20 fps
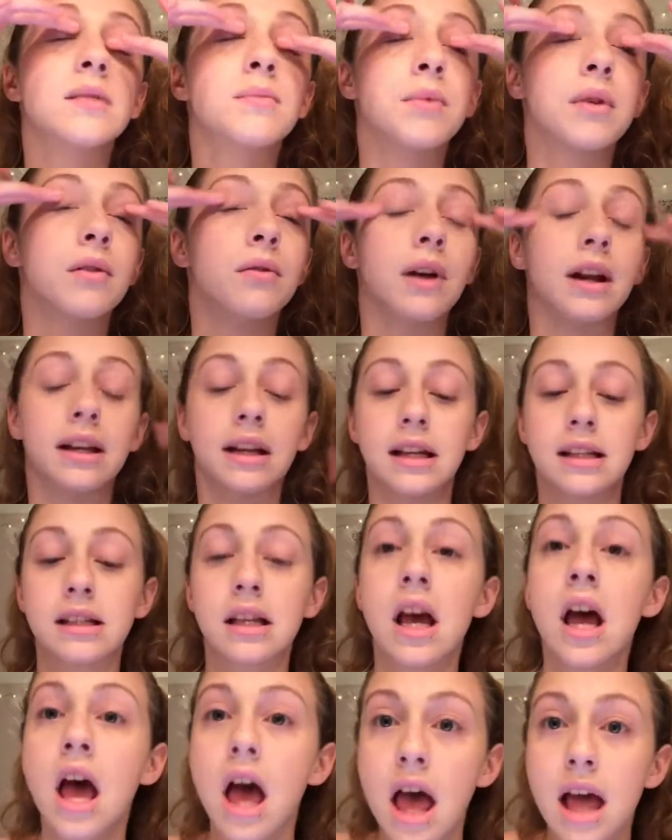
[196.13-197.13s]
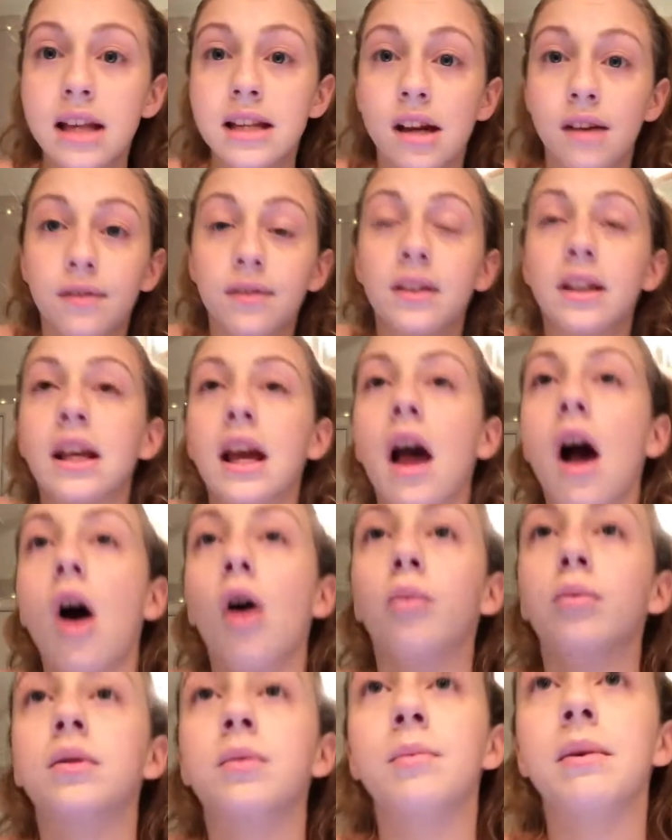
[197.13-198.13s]
bit of redness. It definitely
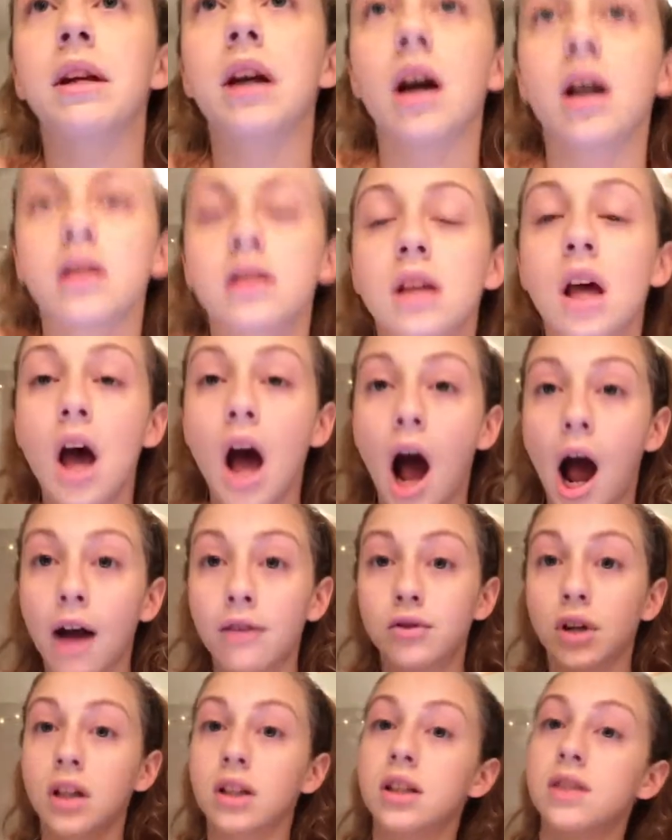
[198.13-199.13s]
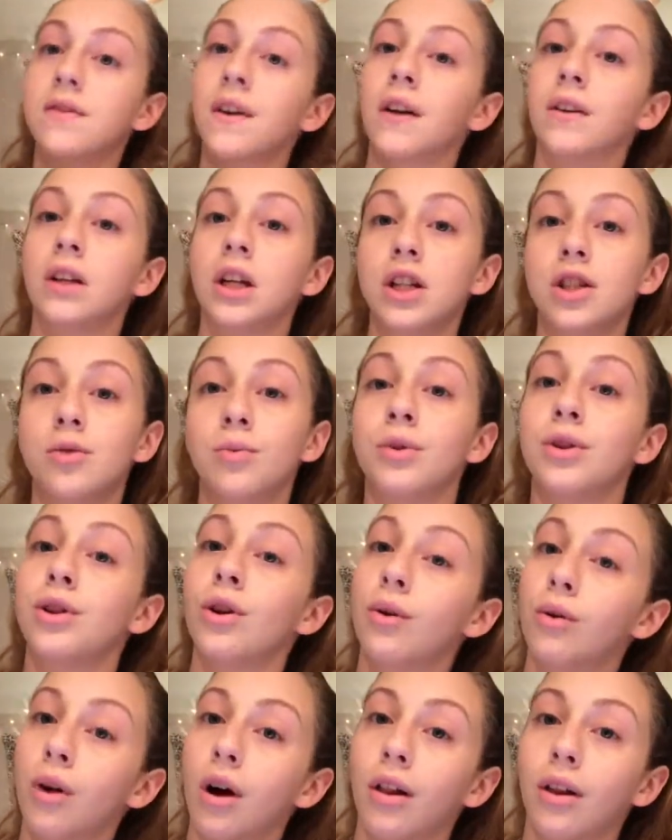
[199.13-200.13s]
helped because I tried this foundation with
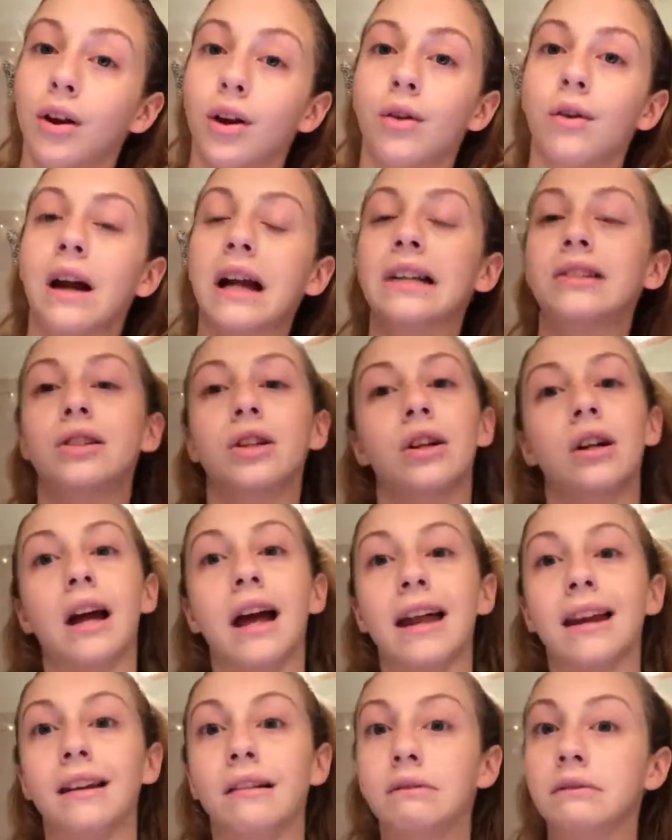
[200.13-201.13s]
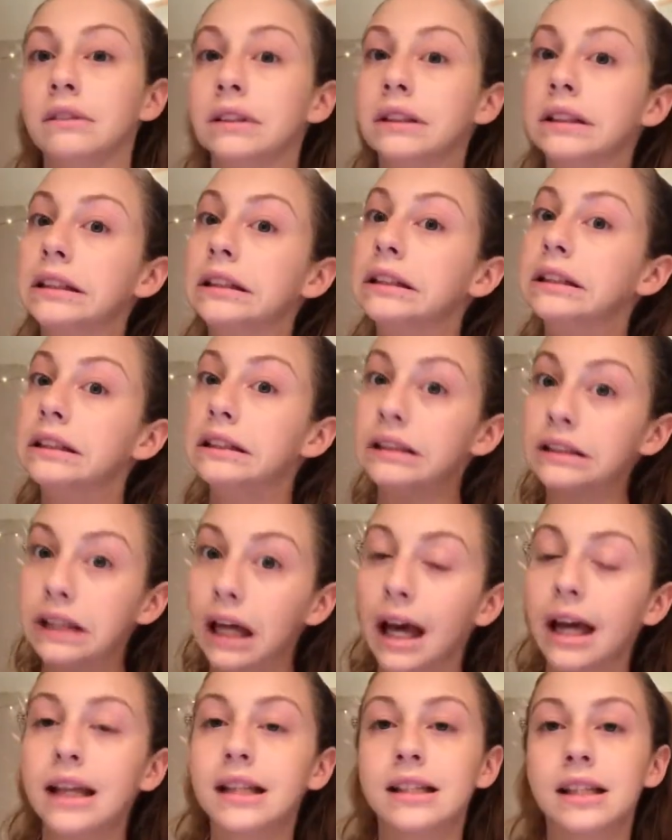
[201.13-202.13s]
no color corrector and
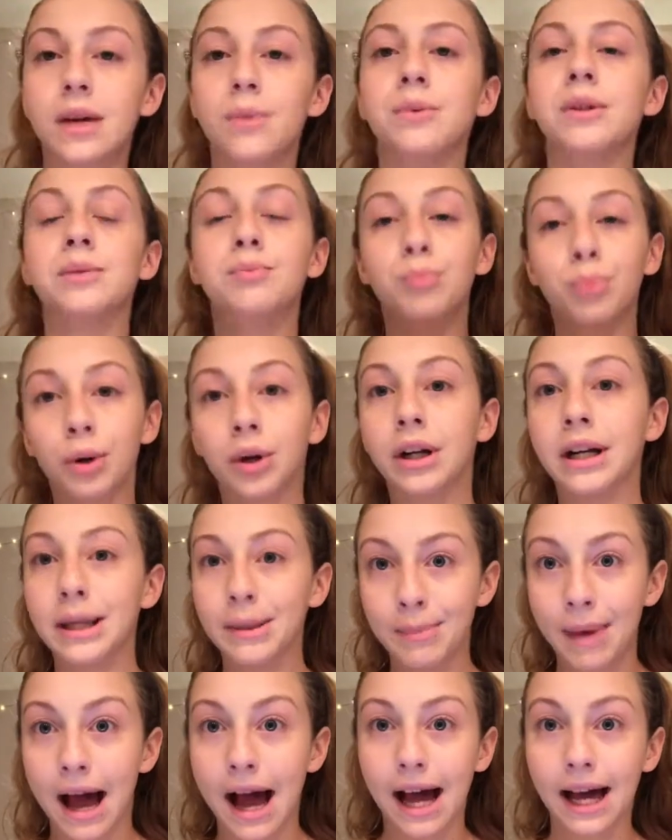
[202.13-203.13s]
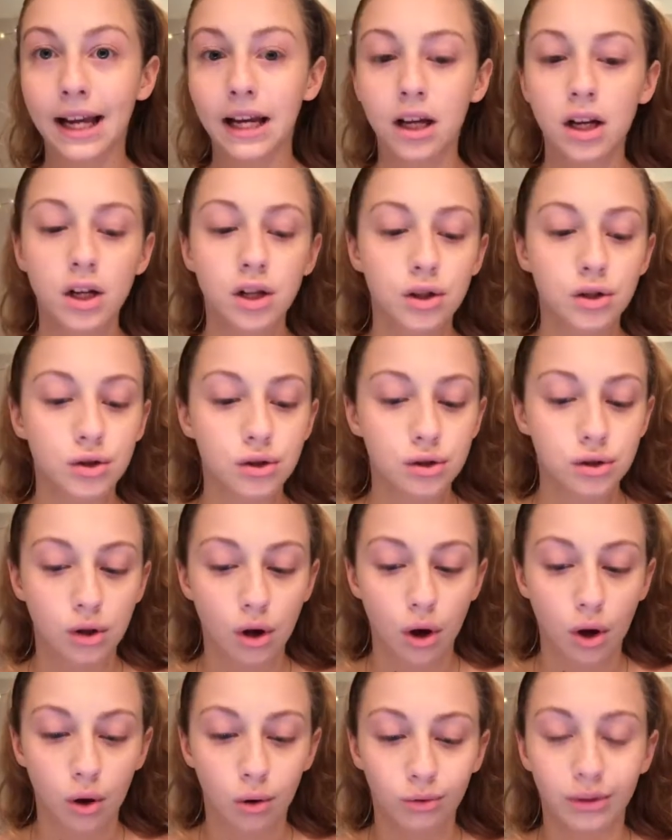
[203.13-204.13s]
yikes, it was pretty bad.
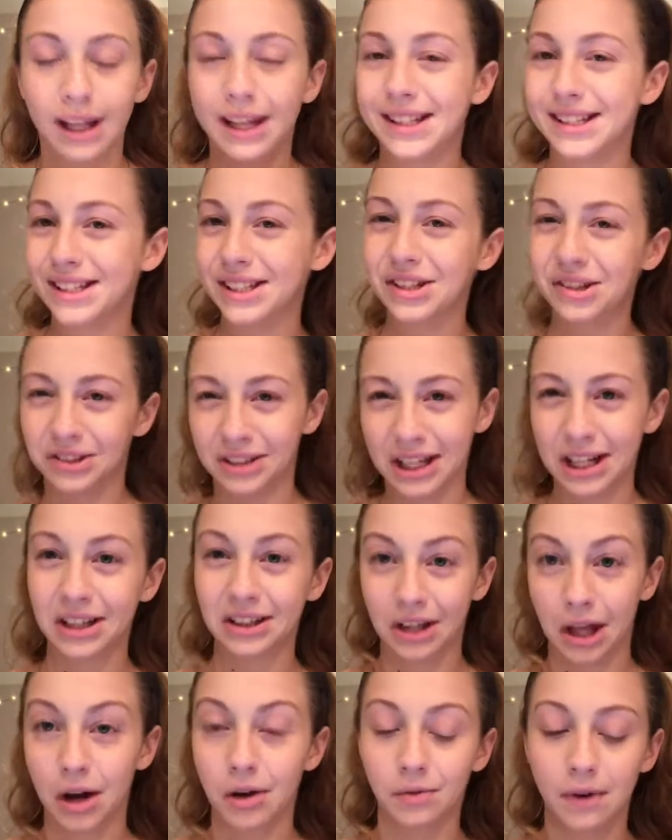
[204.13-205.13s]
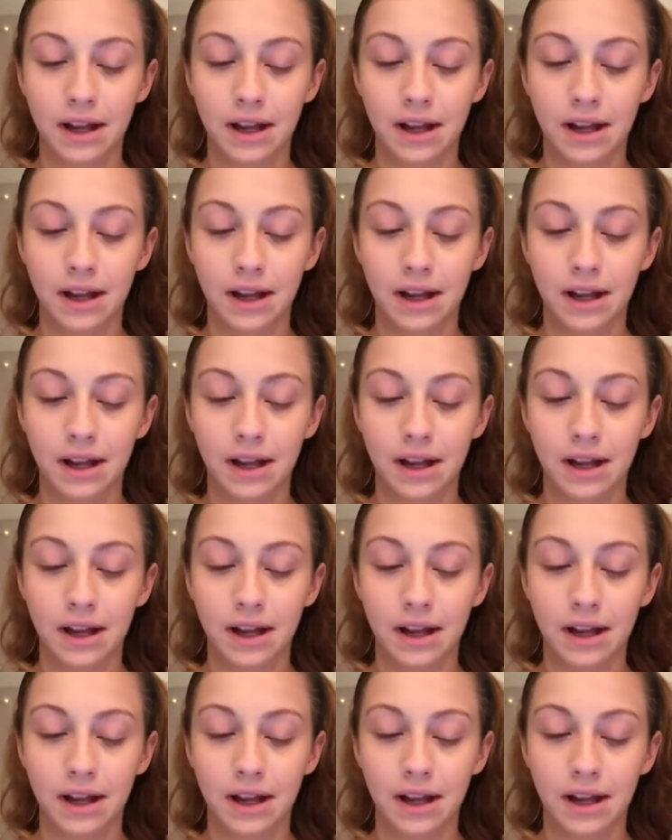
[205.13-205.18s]
So like still like a lot of